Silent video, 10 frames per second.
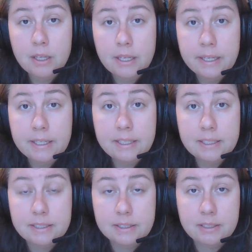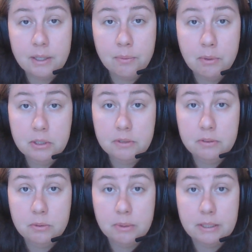it is a
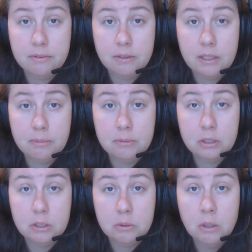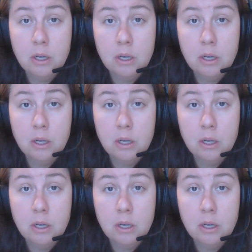wonderful way for them to